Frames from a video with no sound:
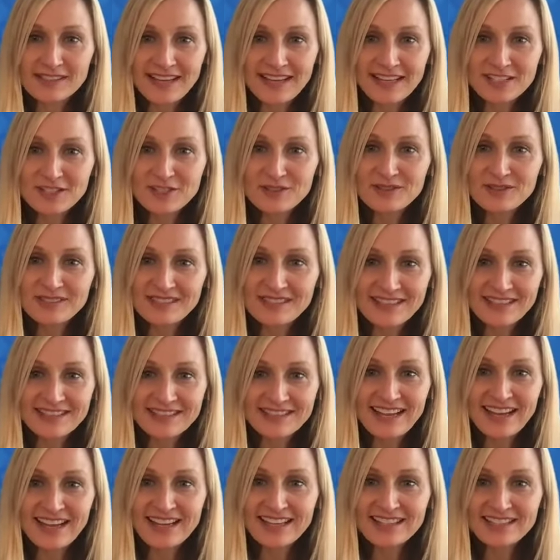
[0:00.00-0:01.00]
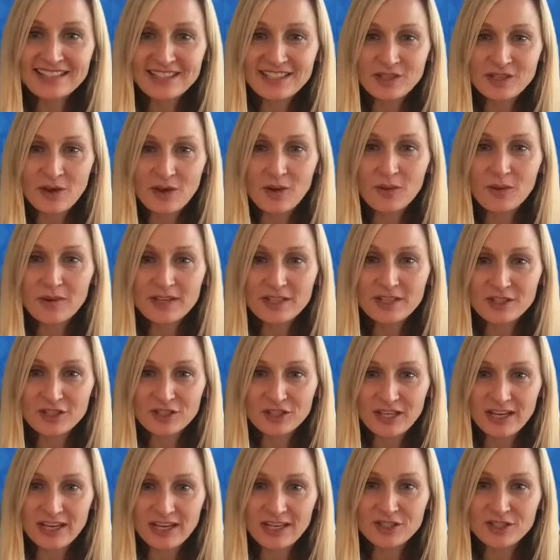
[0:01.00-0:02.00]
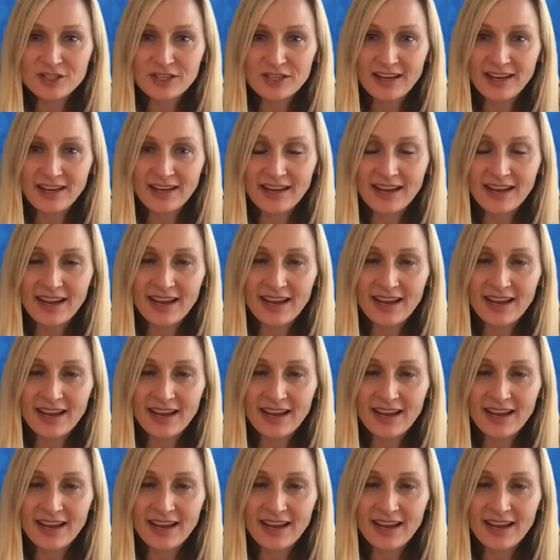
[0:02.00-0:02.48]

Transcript: As you said, science is always changing,